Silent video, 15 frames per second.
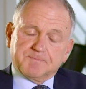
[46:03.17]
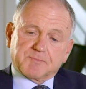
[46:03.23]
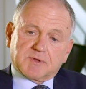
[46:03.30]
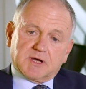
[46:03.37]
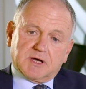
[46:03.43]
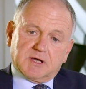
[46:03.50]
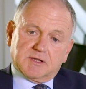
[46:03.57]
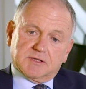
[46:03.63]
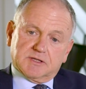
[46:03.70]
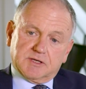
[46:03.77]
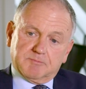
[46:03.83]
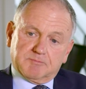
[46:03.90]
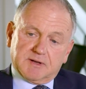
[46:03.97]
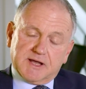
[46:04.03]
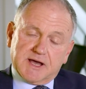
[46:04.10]
and the
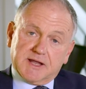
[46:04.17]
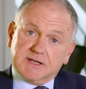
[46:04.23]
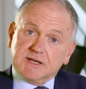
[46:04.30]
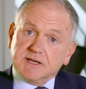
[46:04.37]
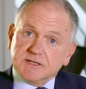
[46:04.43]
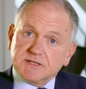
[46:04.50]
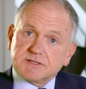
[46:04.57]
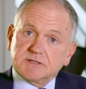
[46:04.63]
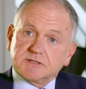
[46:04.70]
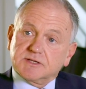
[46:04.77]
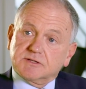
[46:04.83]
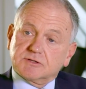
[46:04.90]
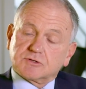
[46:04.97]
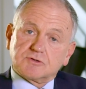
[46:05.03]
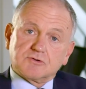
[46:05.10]
plan is that in
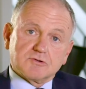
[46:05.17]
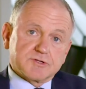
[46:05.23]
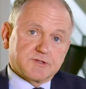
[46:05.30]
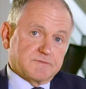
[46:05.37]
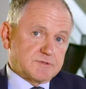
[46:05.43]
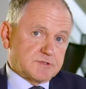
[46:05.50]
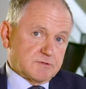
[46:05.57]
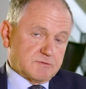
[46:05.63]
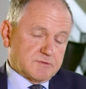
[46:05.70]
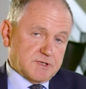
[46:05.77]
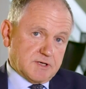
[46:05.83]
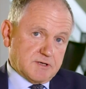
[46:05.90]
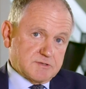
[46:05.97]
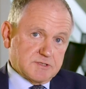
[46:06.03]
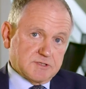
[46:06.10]
the course of
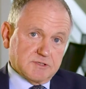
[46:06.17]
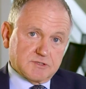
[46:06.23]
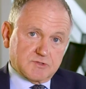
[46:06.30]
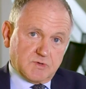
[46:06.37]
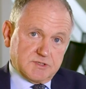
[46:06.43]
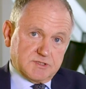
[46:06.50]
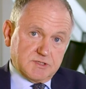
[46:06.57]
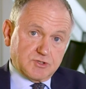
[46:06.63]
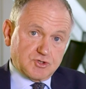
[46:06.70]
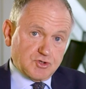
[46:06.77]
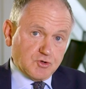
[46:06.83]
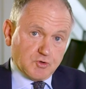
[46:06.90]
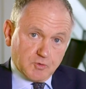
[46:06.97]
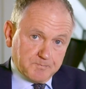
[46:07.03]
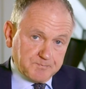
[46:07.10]

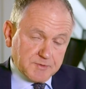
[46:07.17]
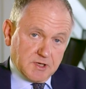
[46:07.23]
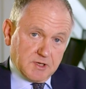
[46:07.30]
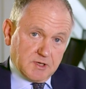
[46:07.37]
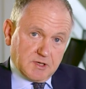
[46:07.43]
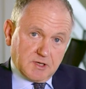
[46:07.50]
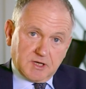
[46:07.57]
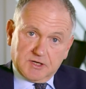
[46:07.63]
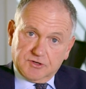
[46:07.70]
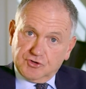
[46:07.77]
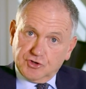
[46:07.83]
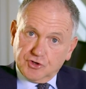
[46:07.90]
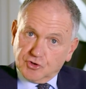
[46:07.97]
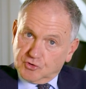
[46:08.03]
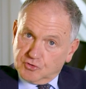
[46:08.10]
2022, a
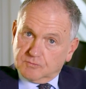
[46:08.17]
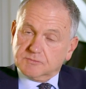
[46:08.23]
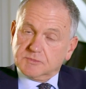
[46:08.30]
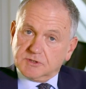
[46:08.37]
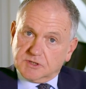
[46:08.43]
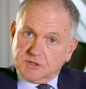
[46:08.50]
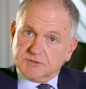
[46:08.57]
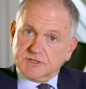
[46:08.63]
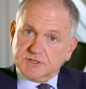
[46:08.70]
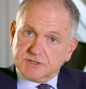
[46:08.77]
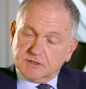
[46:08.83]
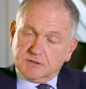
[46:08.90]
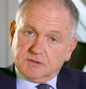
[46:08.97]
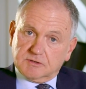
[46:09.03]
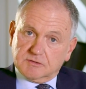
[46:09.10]
new notice
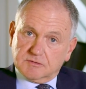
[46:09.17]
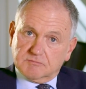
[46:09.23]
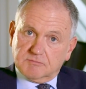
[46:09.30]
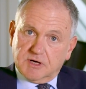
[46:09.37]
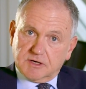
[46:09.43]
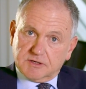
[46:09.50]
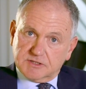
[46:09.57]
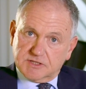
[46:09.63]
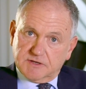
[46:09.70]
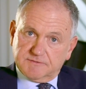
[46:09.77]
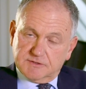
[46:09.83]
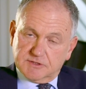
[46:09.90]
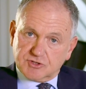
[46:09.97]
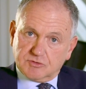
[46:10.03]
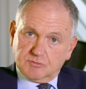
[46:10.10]
on market
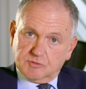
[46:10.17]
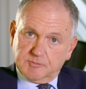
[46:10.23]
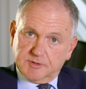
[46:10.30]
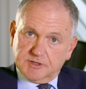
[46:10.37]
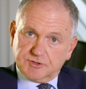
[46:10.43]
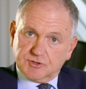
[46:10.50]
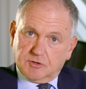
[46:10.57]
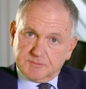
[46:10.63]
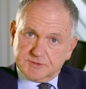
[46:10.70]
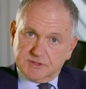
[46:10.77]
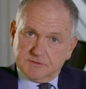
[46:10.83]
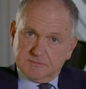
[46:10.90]
definition will be adopted.